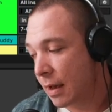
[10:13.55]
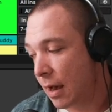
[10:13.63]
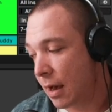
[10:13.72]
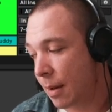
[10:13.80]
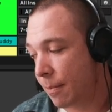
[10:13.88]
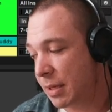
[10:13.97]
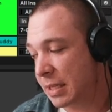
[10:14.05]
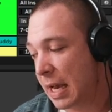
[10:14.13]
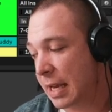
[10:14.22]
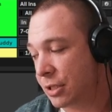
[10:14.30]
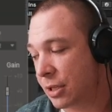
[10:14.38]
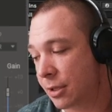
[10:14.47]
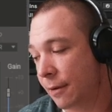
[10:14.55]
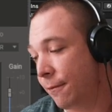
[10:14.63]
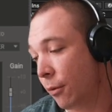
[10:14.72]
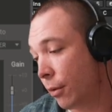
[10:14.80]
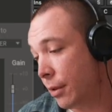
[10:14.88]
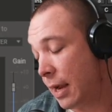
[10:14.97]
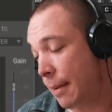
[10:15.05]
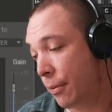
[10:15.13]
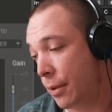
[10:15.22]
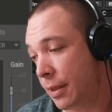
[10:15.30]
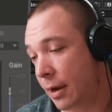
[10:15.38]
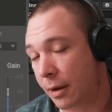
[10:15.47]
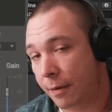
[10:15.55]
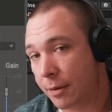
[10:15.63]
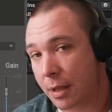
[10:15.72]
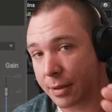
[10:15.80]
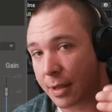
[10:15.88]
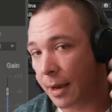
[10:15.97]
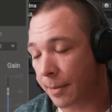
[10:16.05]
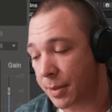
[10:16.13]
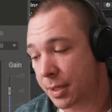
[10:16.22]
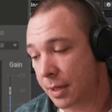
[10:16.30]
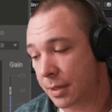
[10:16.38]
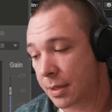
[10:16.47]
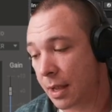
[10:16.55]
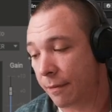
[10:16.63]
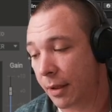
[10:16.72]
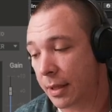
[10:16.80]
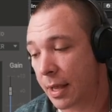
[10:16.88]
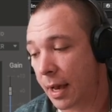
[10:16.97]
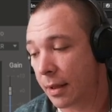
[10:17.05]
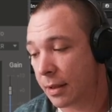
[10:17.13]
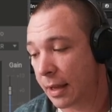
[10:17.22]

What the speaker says: besides just the 4 that I put there, the dips and stuff like that.